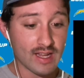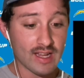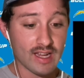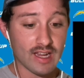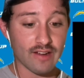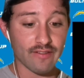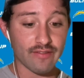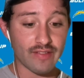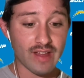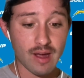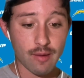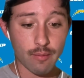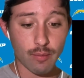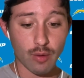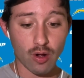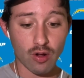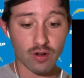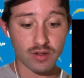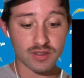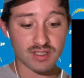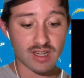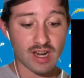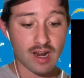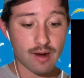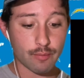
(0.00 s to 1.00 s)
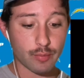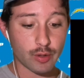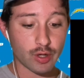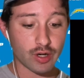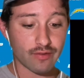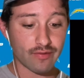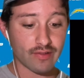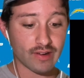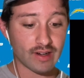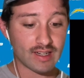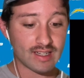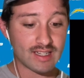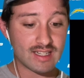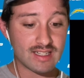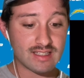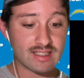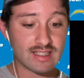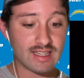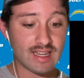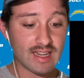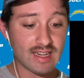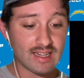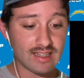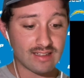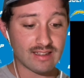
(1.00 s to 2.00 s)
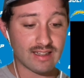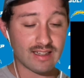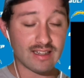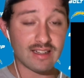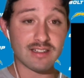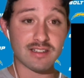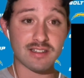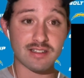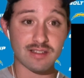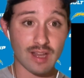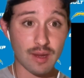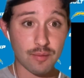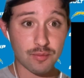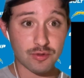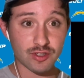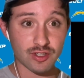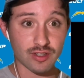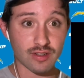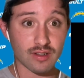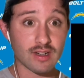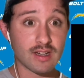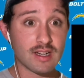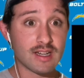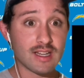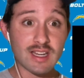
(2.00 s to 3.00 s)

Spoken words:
If that ball is not perfect, he's getting the interception.